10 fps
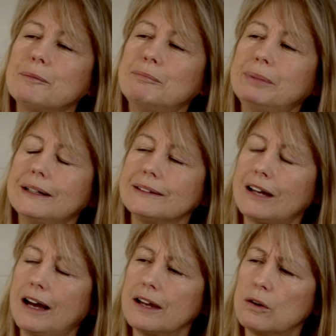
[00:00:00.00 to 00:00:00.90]
But
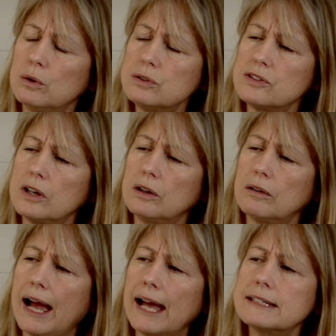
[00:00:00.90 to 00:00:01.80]
I also
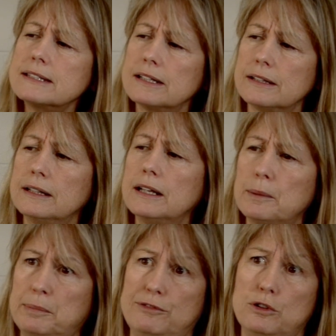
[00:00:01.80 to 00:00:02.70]
had done a
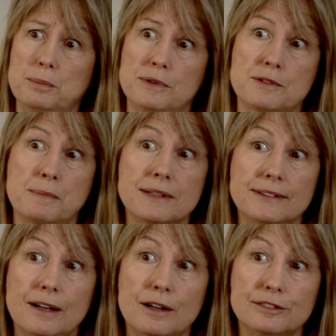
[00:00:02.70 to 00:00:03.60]
performance
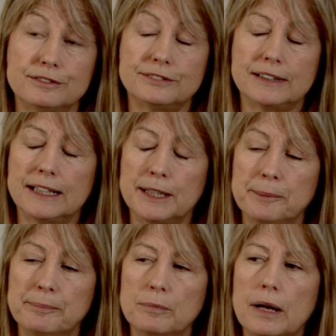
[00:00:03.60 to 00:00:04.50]
myself,
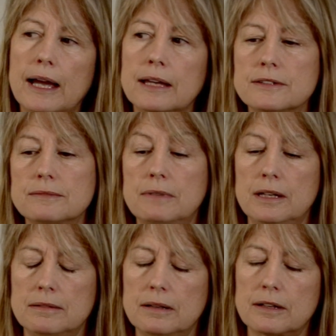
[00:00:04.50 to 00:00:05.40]

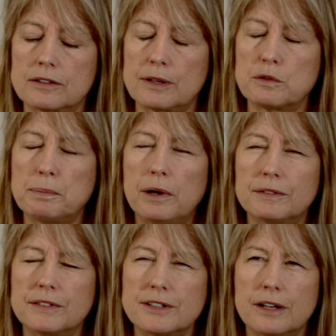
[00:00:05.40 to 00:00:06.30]
because I was part
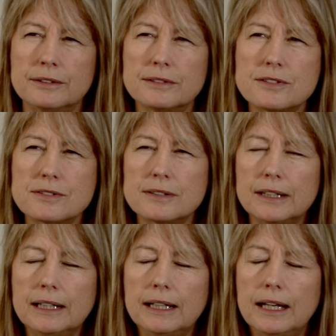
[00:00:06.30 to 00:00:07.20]
of a dance.
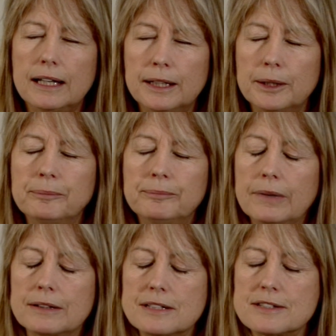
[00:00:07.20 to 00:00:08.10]

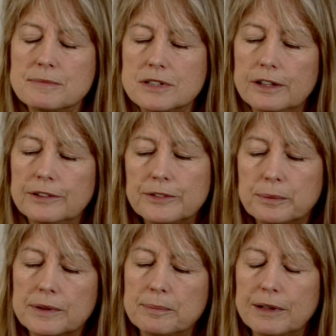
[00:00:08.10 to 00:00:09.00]
I did some dance
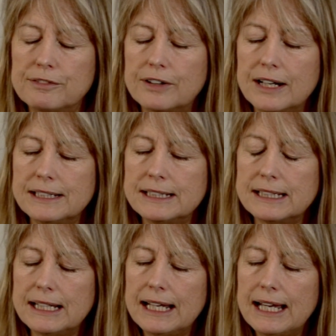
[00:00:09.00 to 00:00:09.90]
with my friend,
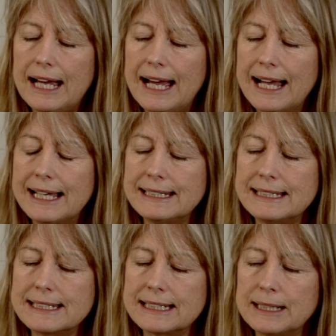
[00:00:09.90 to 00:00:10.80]
and